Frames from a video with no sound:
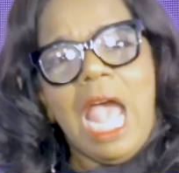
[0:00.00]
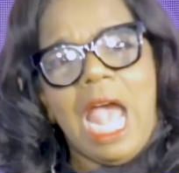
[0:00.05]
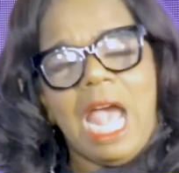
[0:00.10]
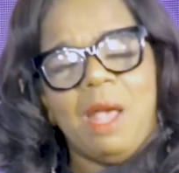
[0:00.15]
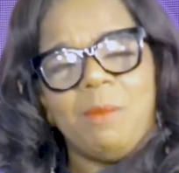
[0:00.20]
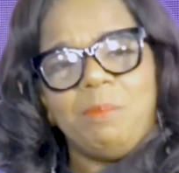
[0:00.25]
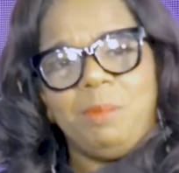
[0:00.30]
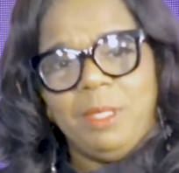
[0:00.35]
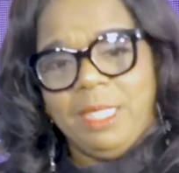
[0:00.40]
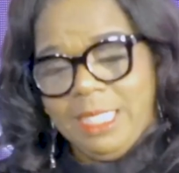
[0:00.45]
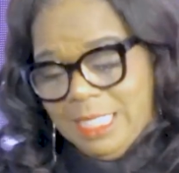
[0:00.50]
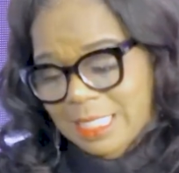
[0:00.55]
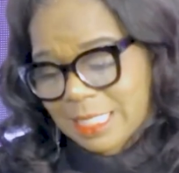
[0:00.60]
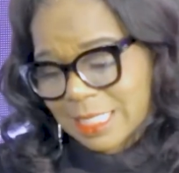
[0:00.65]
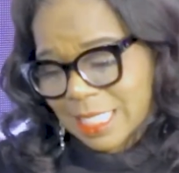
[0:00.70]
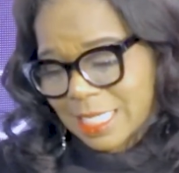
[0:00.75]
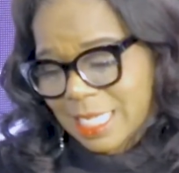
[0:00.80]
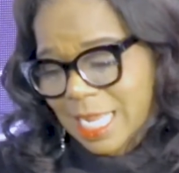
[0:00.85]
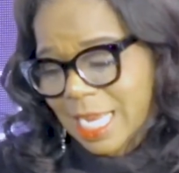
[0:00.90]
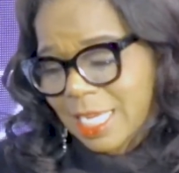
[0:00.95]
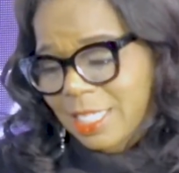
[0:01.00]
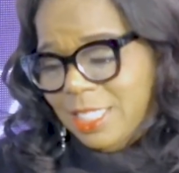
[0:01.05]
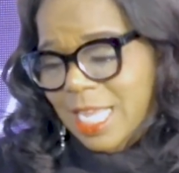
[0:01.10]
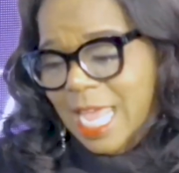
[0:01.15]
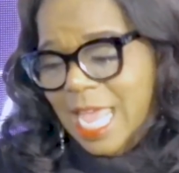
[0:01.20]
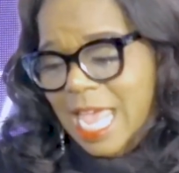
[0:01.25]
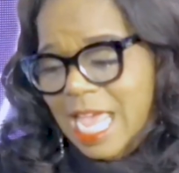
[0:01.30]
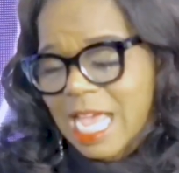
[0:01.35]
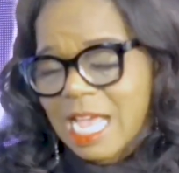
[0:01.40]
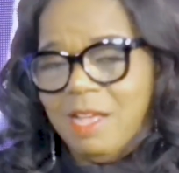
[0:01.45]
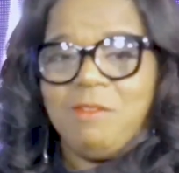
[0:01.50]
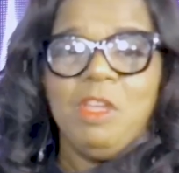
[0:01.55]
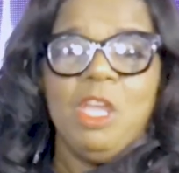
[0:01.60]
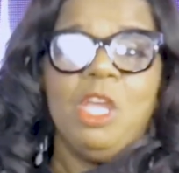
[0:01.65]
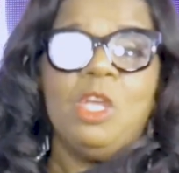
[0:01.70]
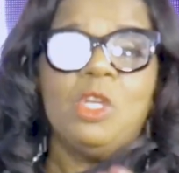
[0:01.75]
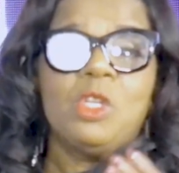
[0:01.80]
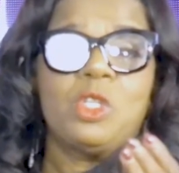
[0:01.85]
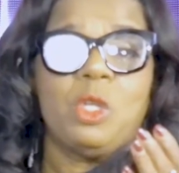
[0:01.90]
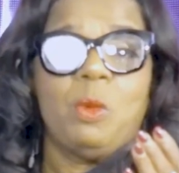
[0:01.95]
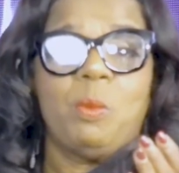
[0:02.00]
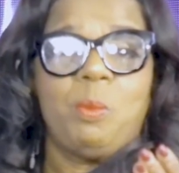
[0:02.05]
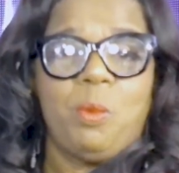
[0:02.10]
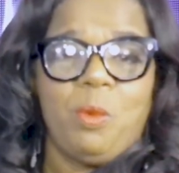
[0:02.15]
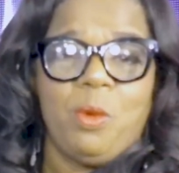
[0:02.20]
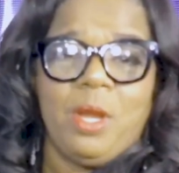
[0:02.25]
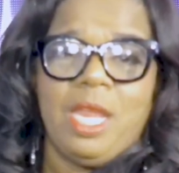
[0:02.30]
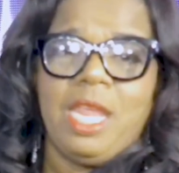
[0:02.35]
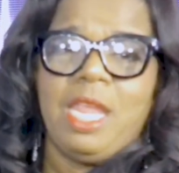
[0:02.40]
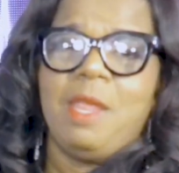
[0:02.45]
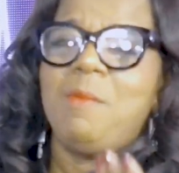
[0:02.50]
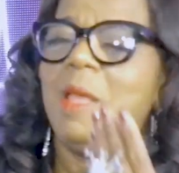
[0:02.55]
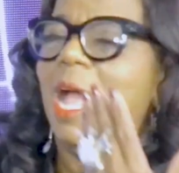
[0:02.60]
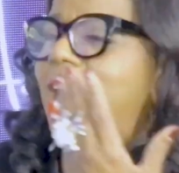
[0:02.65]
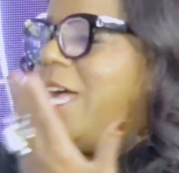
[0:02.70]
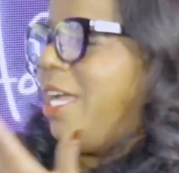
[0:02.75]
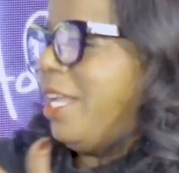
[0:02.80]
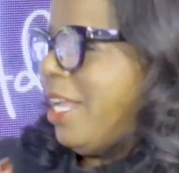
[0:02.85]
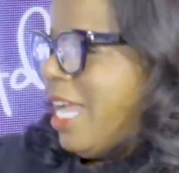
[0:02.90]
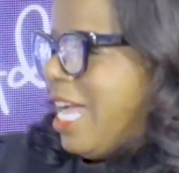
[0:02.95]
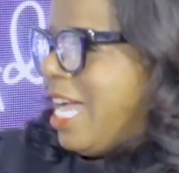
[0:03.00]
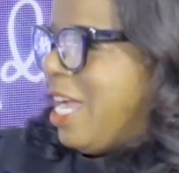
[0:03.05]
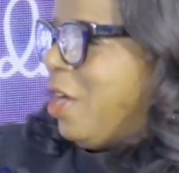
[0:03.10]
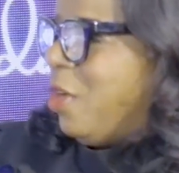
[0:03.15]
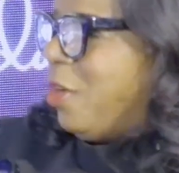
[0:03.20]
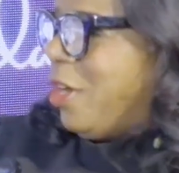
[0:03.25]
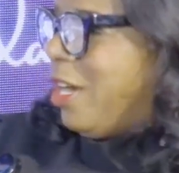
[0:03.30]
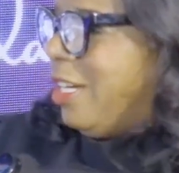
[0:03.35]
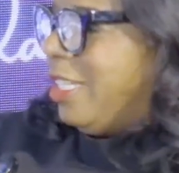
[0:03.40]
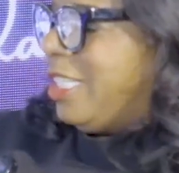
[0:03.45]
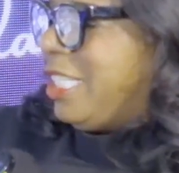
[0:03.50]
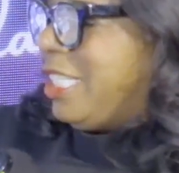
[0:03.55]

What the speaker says: I'm pleased today to have Supreme Ayai on our